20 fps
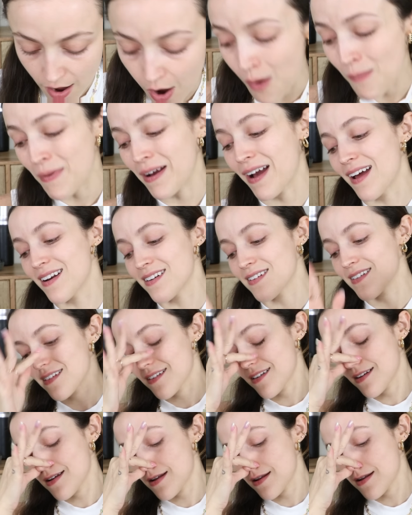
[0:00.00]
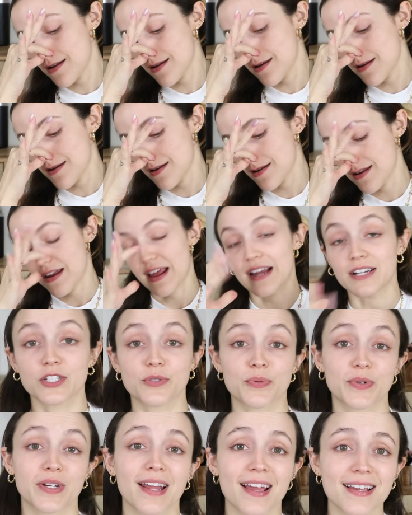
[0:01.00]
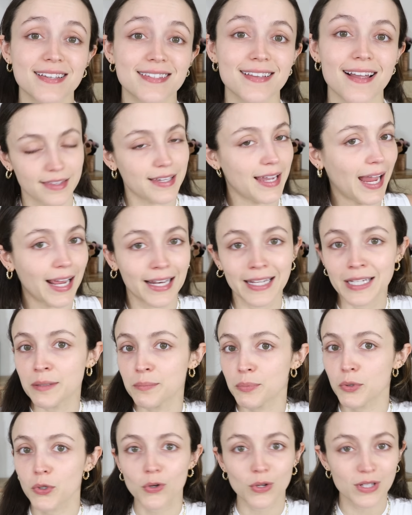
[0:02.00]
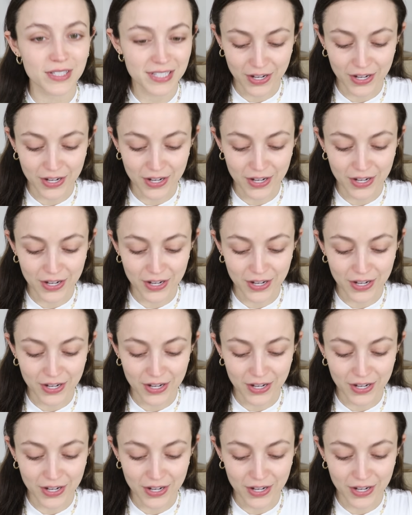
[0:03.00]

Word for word: Oh my God. I just realized the alien poodle is